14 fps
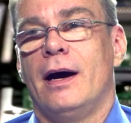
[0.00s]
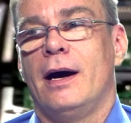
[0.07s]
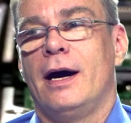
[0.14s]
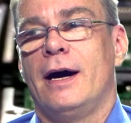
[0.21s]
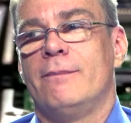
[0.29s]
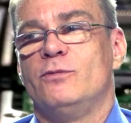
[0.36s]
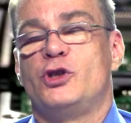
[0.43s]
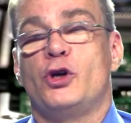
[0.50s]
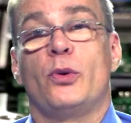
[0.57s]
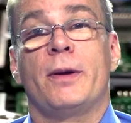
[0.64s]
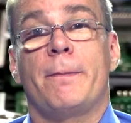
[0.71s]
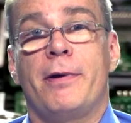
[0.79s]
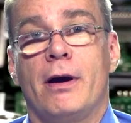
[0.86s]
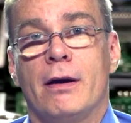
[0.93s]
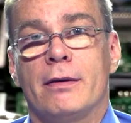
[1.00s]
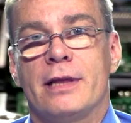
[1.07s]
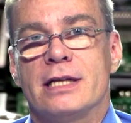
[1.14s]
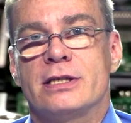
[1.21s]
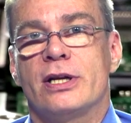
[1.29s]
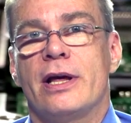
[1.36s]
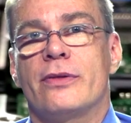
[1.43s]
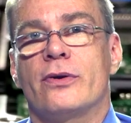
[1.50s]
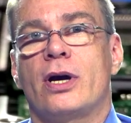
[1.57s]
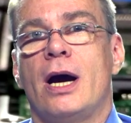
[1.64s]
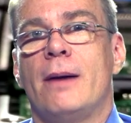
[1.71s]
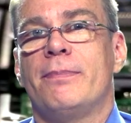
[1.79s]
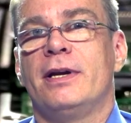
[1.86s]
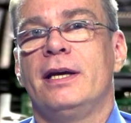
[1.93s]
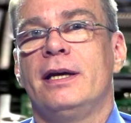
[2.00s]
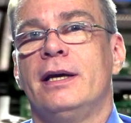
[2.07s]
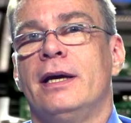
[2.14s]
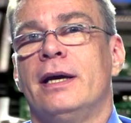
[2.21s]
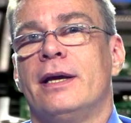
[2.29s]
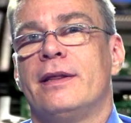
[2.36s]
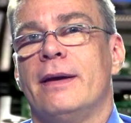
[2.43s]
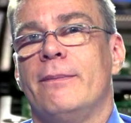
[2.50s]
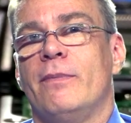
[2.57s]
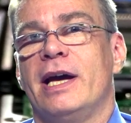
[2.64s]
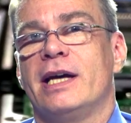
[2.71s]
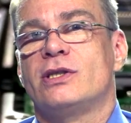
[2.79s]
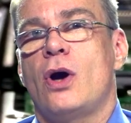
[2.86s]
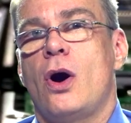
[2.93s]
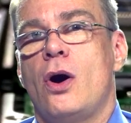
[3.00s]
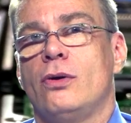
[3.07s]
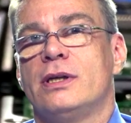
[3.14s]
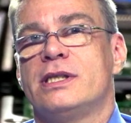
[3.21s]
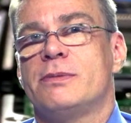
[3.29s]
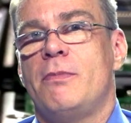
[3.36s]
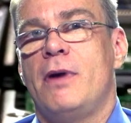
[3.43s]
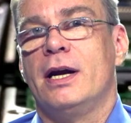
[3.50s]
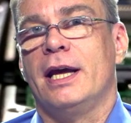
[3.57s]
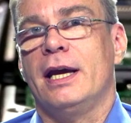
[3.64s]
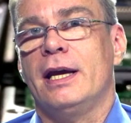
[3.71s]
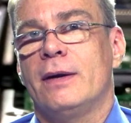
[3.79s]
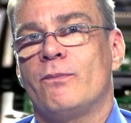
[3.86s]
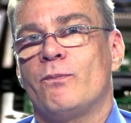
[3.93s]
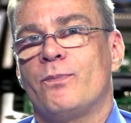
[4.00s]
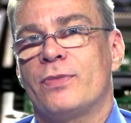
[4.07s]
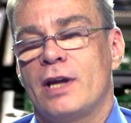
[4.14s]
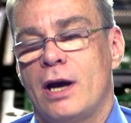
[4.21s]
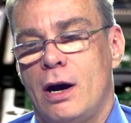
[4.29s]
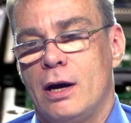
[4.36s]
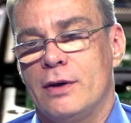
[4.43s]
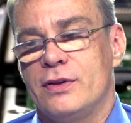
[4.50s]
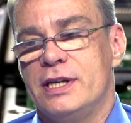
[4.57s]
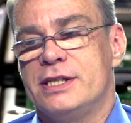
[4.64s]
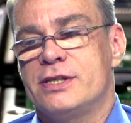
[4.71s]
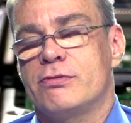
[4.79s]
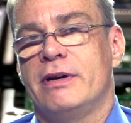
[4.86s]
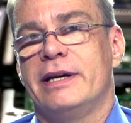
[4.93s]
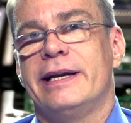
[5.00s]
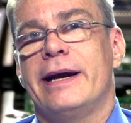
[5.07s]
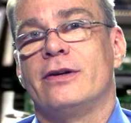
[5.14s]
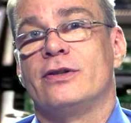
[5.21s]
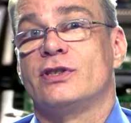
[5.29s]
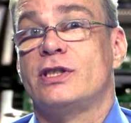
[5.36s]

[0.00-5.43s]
Juniper, that's another company that makes all its money on these 3 layers.